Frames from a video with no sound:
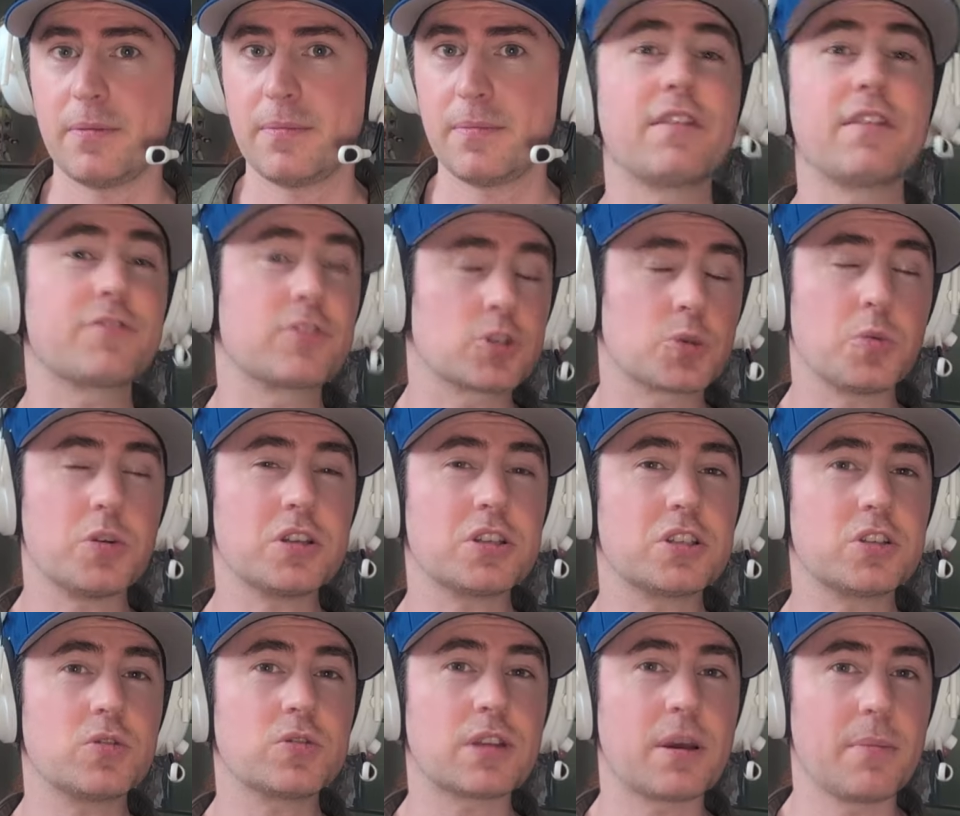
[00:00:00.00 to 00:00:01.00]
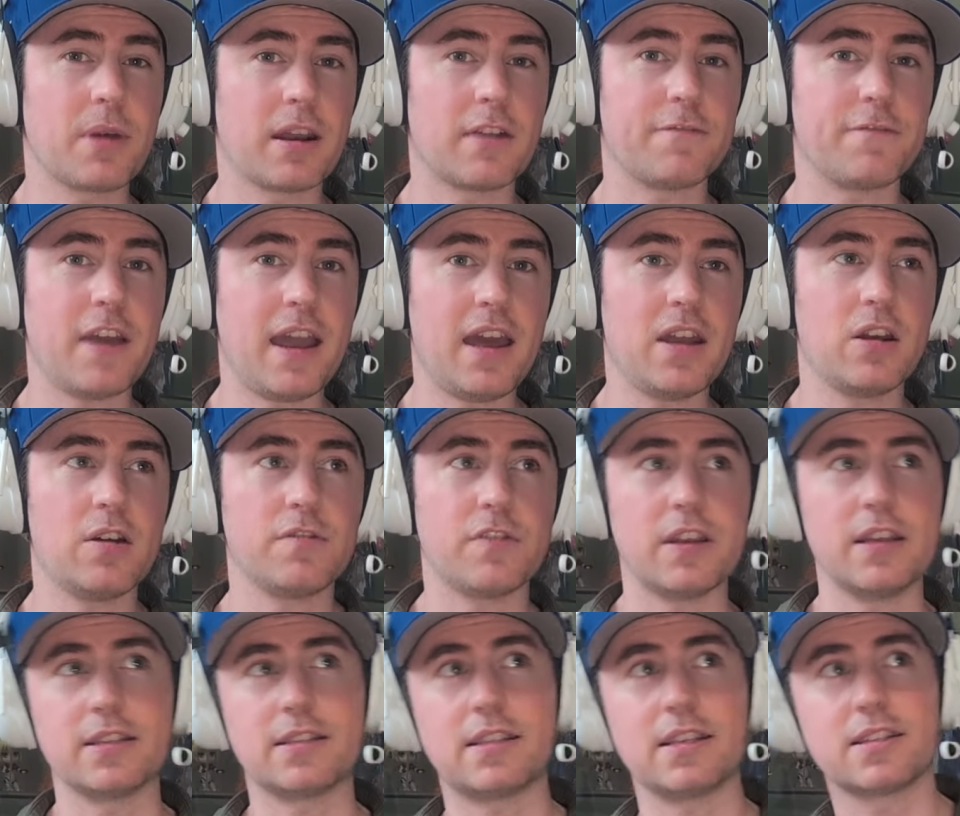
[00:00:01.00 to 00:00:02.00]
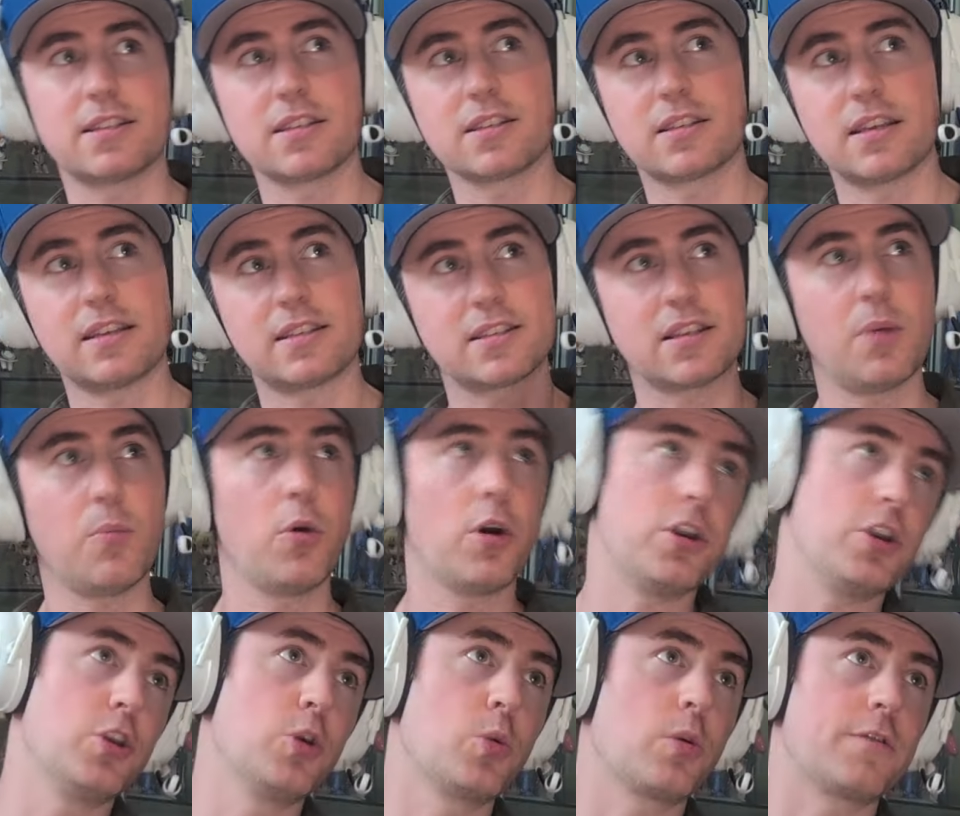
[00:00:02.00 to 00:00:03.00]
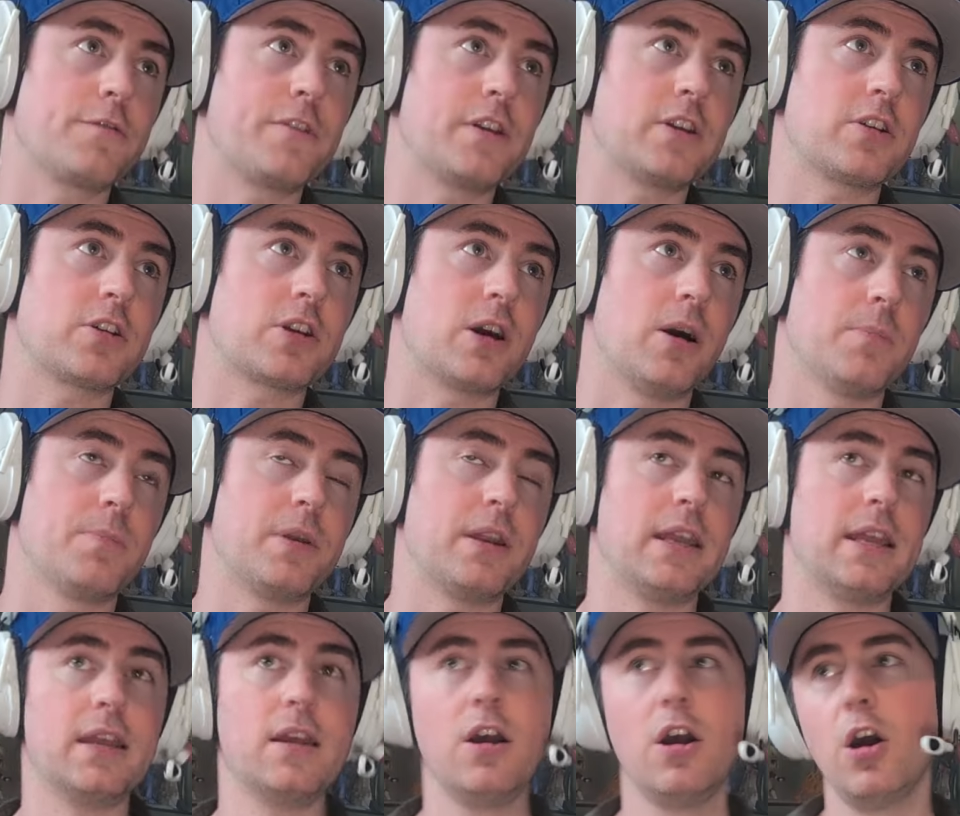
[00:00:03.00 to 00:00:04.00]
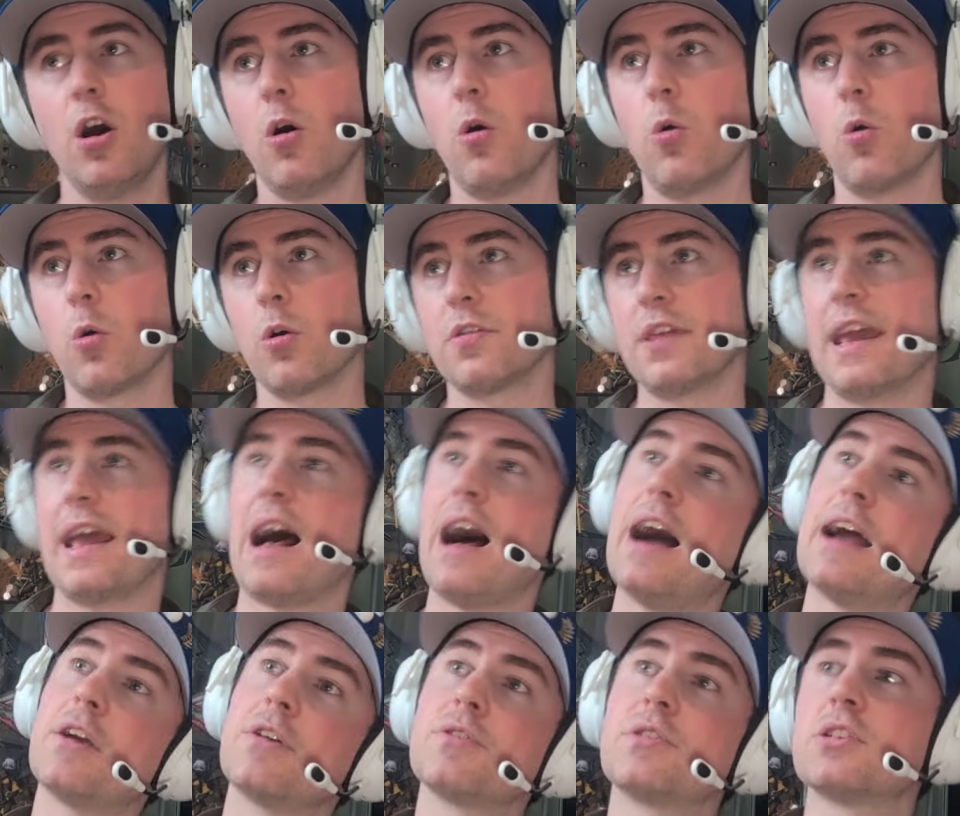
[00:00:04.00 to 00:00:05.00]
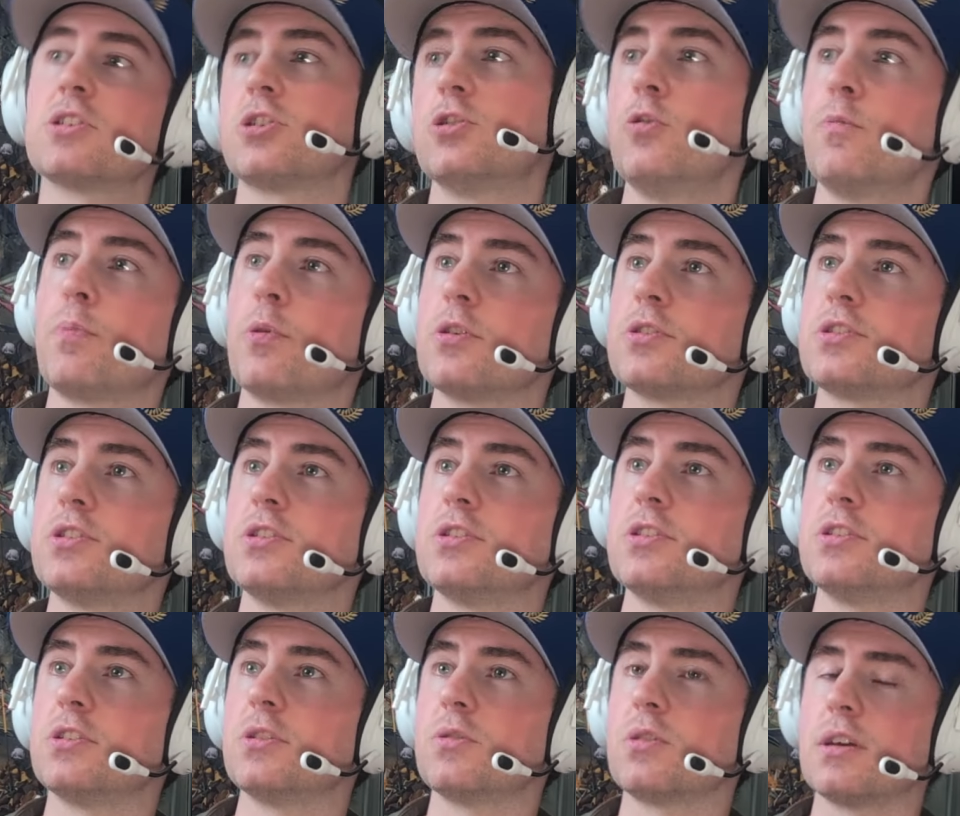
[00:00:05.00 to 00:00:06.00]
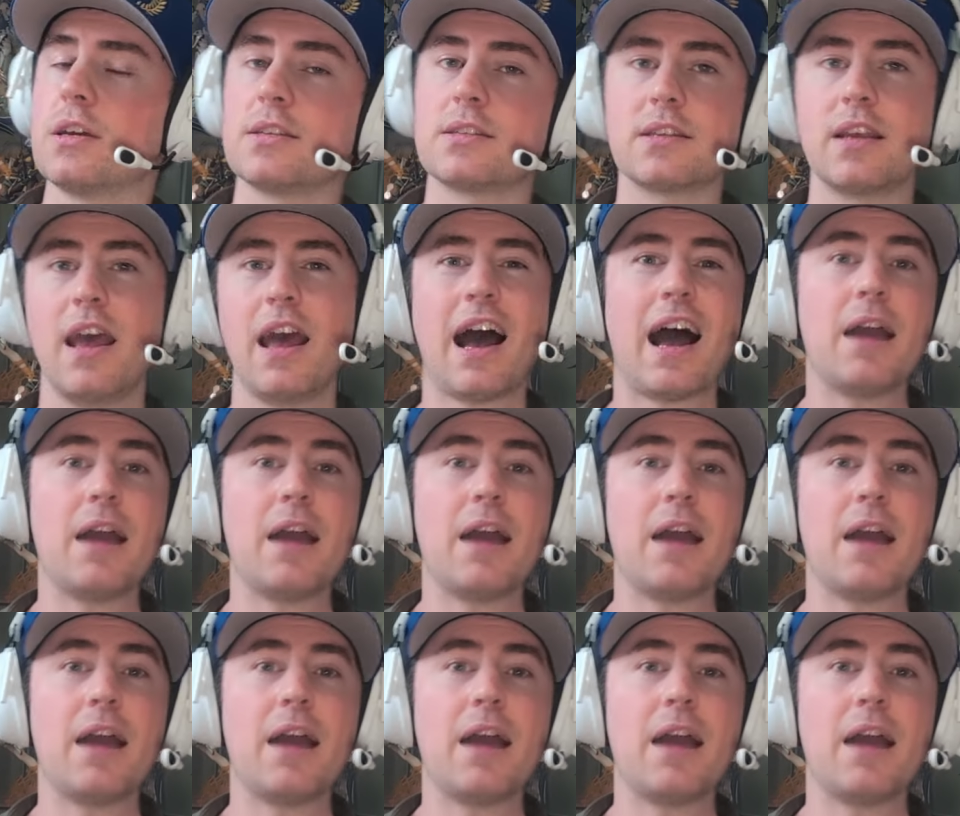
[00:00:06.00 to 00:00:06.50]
And if there's one excuse I'm not a fan of is this is a somewhat newer figure company, or they hired this new person to do this.